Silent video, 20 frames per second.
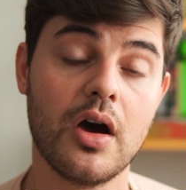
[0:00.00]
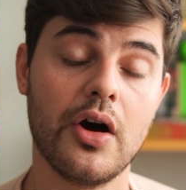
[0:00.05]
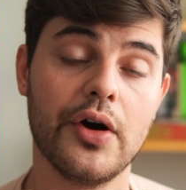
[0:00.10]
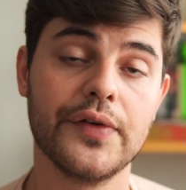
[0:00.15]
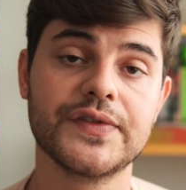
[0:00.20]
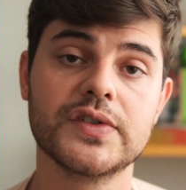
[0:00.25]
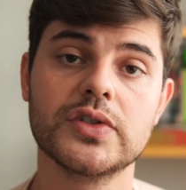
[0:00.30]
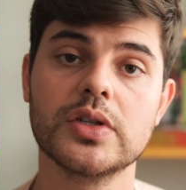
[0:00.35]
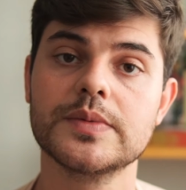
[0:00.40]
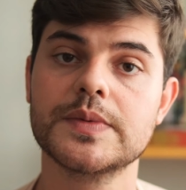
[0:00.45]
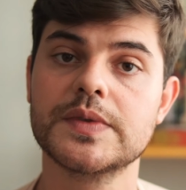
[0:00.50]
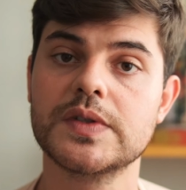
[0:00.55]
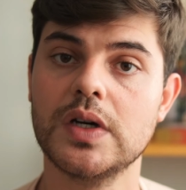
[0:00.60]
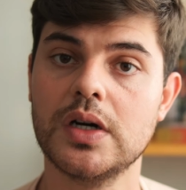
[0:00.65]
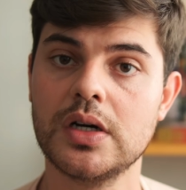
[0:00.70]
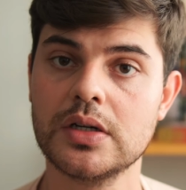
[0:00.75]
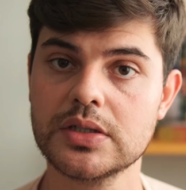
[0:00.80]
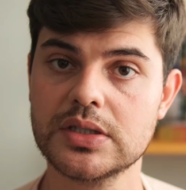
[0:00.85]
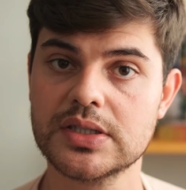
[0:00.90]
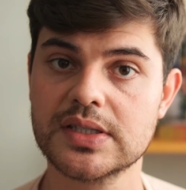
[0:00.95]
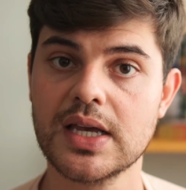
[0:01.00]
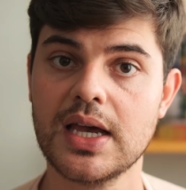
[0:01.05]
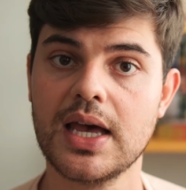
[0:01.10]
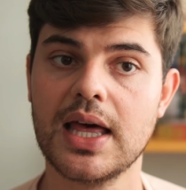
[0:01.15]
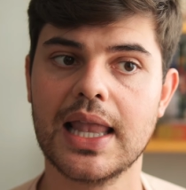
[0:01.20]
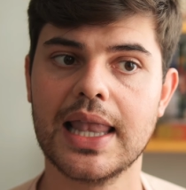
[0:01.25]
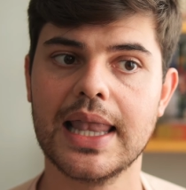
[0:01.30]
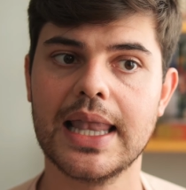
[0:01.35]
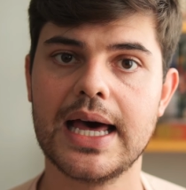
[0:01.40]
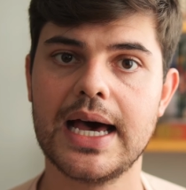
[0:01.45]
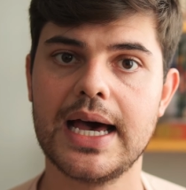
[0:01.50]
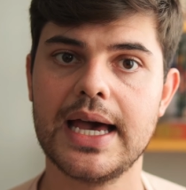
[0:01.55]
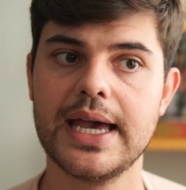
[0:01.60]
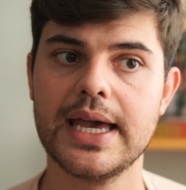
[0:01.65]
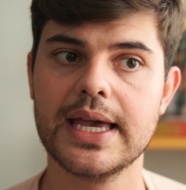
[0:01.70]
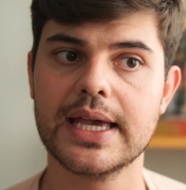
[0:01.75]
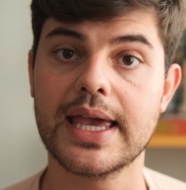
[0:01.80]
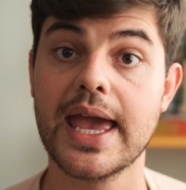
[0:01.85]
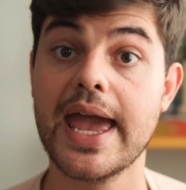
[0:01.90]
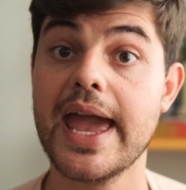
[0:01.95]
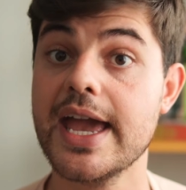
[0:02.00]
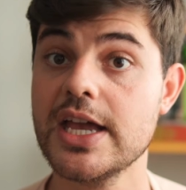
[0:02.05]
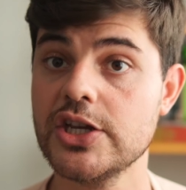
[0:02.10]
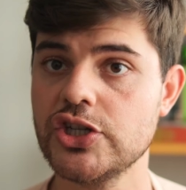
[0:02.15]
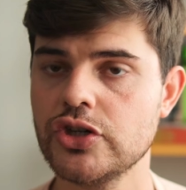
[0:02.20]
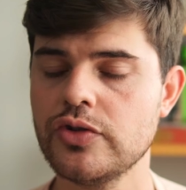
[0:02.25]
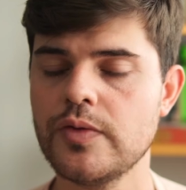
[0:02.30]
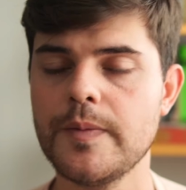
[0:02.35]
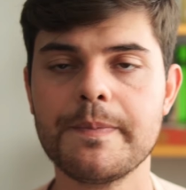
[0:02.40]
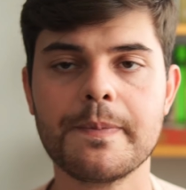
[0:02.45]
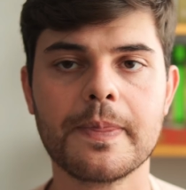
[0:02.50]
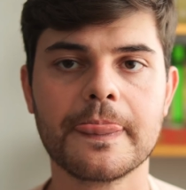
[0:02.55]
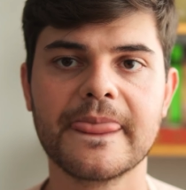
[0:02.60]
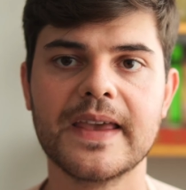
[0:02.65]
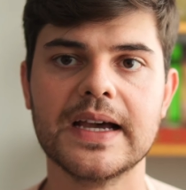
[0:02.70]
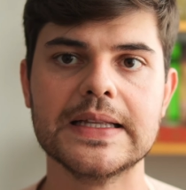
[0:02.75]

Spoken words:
of some songs like Angel.